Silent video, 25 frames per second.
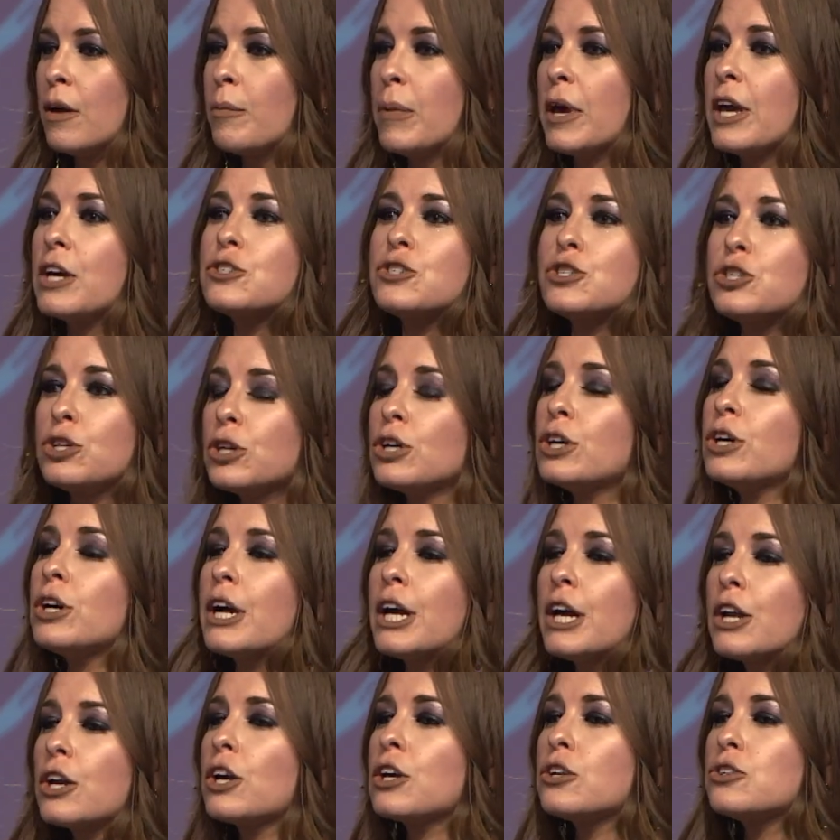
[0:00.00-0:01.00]
Because you're
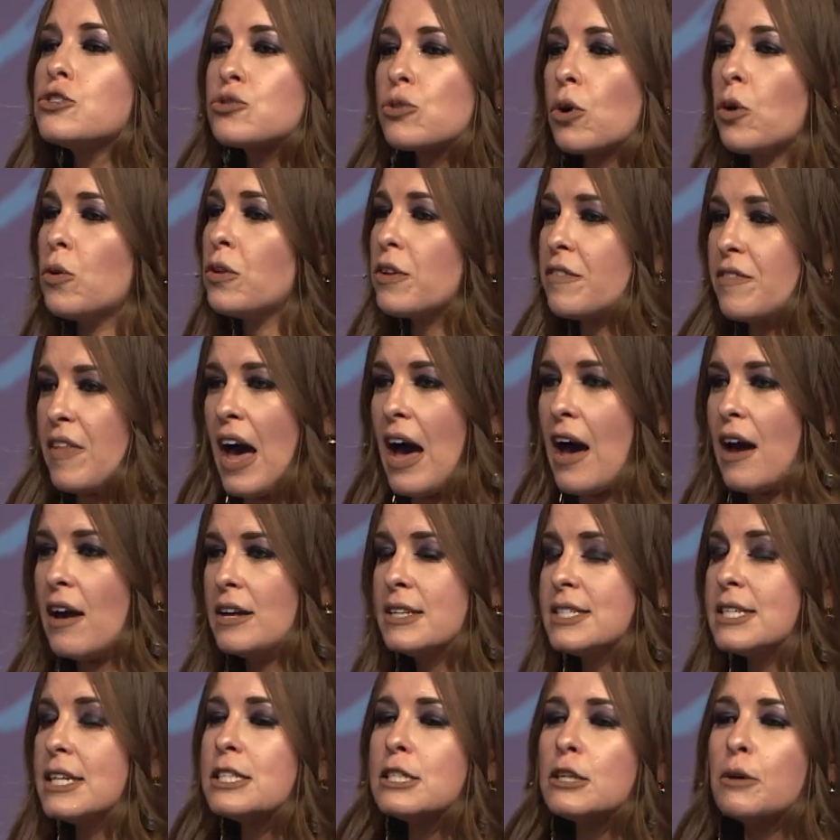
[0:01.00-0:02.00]
in control of that.
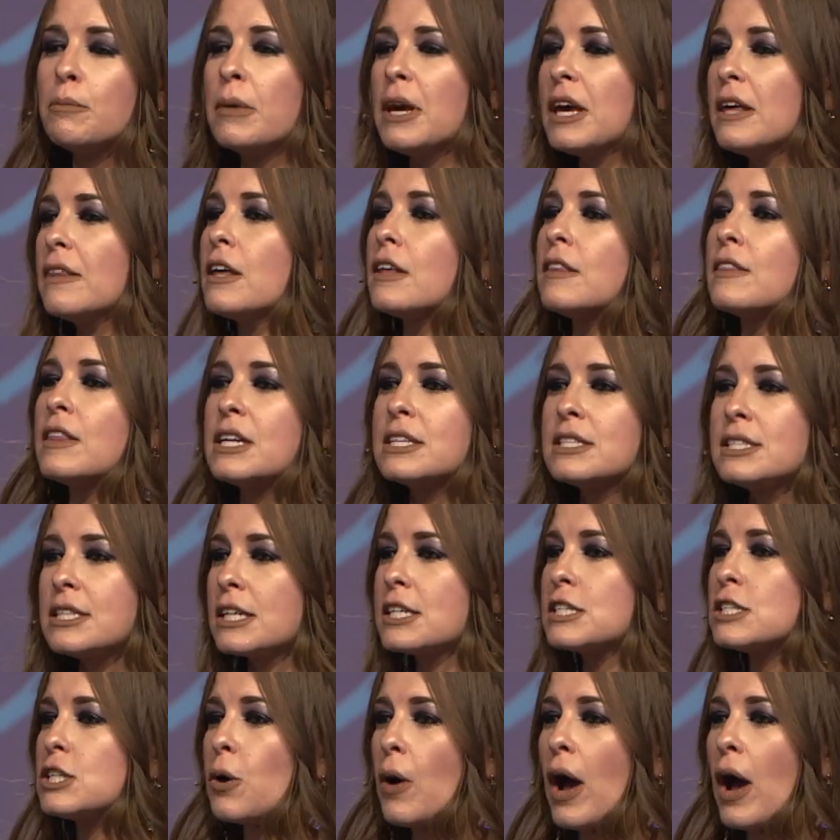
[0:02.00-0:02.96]
It doesn't mean that these things don't